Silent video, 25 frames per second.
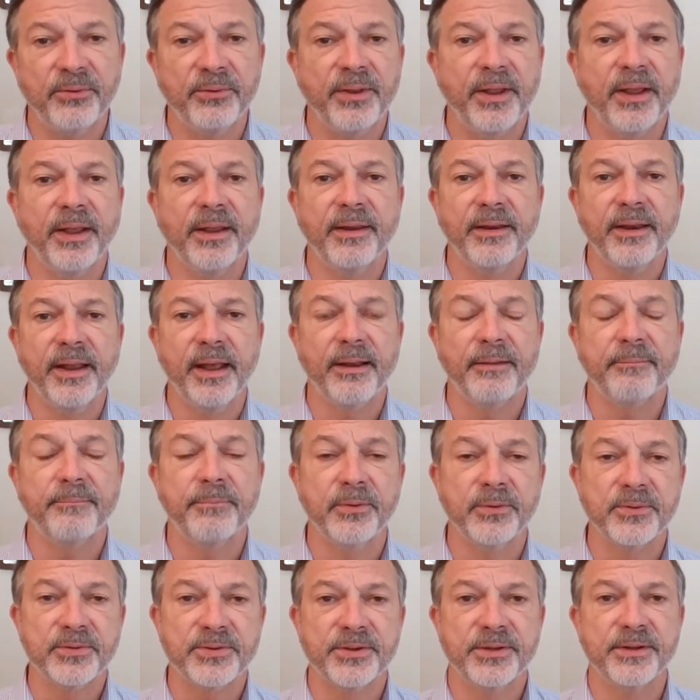then that
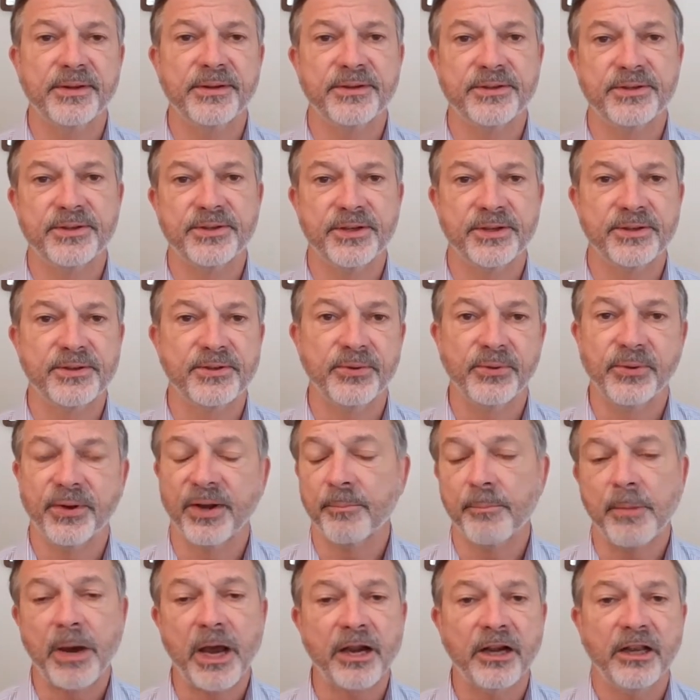person is just doing a
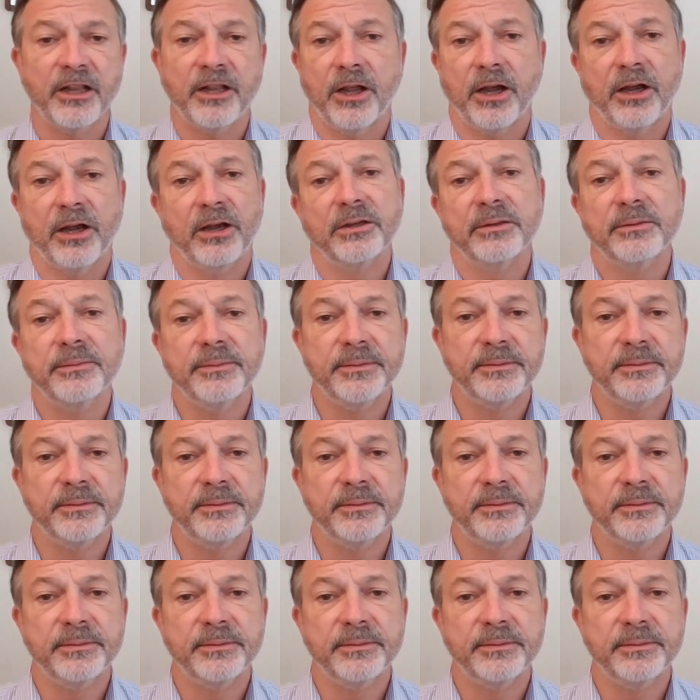monologue,